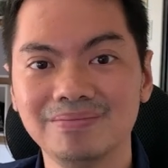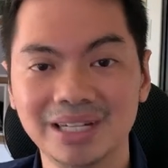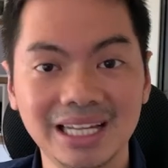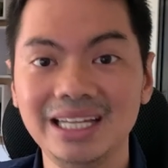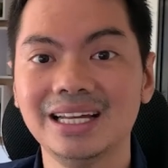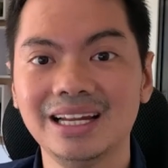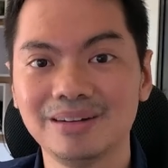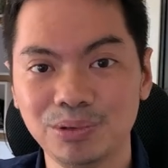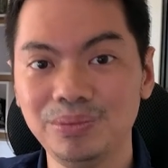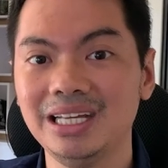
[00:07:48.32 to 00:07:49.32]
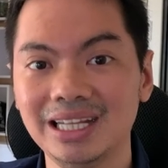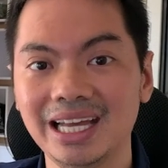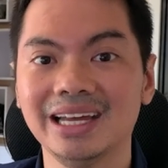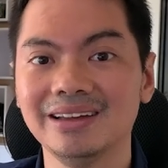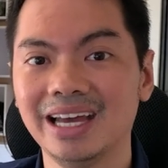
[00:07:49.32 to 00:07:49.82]
madali na lang
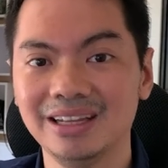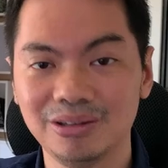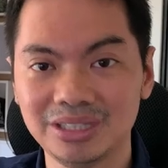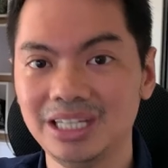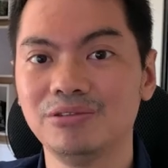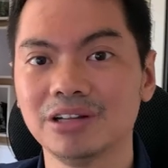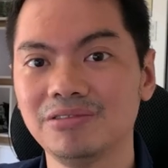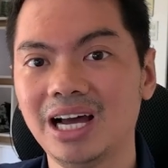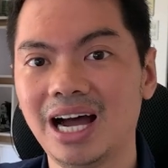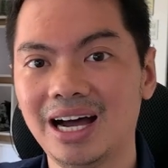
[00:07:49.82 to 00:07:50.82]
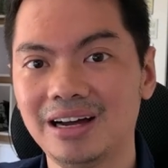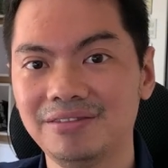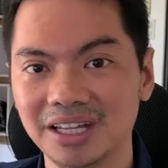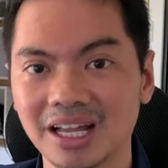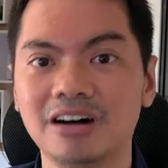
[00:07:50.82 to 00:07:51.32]
pumili and to see what we
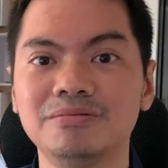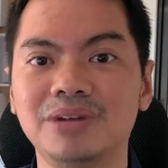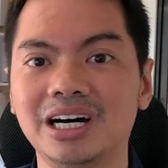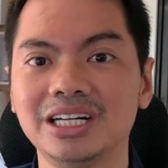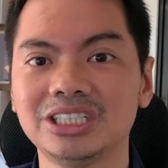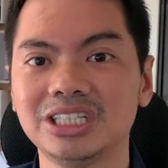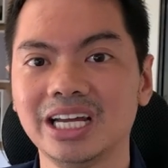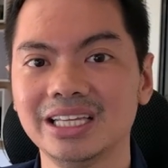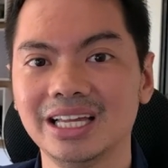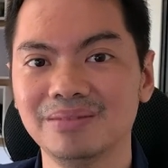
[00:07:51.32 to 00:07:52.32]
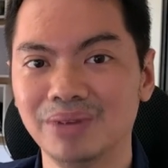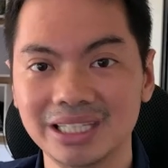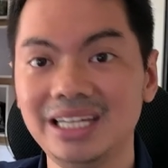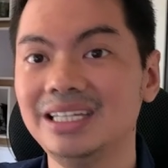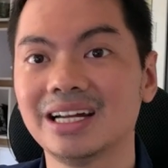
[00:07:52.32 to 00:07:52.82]
have and how much and then
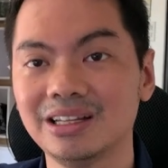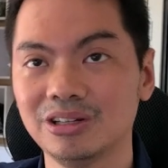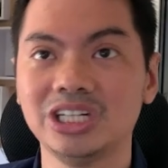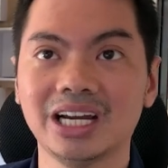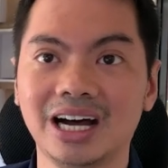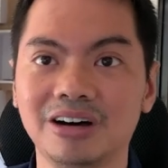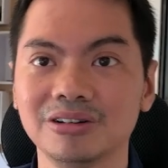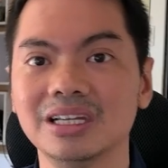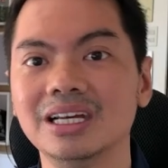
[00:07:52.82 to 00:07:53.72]
madali na rin to check out.